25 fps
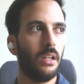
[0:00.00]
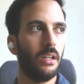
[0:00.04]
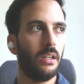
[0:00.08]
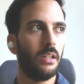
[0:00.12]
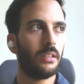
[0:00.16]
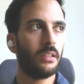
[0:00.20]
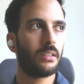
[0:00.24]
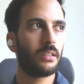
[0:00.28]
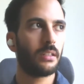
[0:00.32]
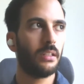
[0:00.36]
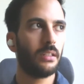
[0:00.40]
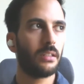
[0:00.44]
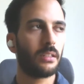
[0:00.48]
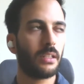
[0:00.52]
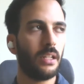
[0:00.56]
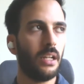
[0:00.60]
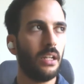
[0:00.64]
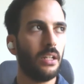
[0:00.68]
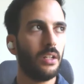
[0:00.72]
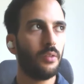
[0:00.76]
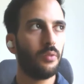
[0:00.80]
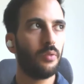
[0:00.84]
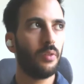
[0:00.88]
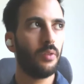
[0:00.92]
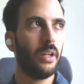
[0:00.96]
it's
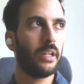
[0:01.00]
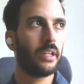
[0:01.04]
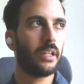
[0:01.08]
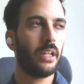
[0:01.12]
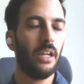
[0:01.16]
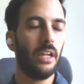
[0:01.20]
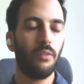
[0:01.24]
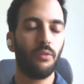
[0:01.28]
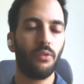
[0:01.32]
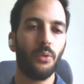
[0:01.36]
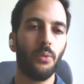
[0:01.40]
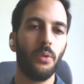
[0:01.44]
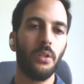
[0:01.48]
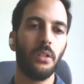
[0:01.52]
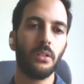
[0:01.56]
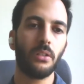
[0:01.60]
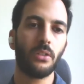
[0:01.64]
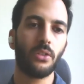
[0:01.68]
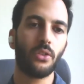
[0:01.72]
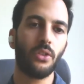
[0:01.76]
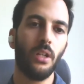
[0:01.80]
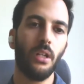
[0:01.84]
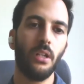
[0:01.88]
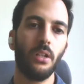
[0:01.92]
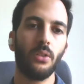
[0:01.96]
kind of like everyone is
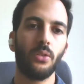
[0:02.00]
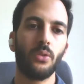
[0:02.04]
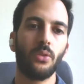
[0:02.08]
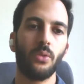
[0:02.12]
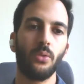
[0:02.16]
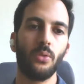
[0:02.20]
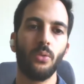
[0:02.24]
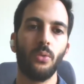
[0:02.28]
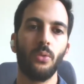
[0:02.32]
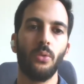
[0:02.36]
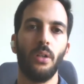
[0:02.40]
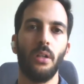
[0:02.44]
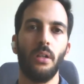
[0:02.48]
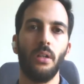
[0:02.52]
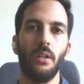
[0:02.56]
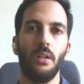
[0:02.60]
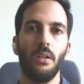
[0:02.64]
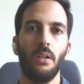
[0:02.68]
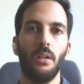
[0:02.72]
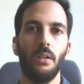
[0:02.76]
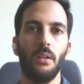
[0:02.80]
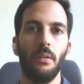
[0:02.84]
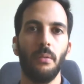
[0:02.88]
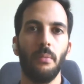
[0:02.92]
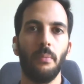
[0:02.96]
trying
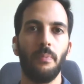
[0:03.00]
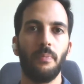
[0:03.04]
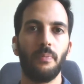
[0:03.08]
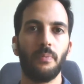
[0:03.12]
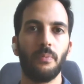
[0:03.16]
to